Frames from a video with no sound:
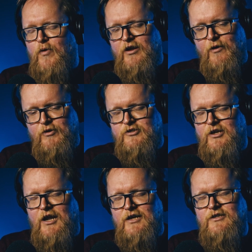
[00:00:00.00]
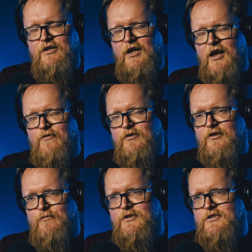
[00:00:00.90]
But when I watched Aladdin,
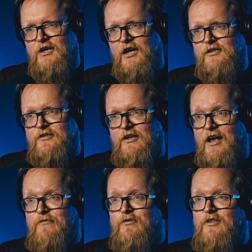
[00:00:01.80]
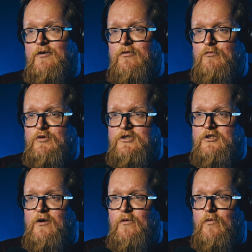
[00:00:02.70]
everything was sets and everything
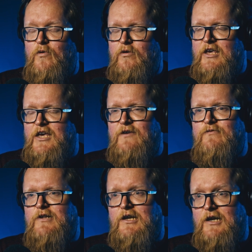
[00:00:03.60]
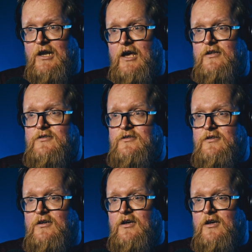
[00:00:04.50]
was so evenly lit.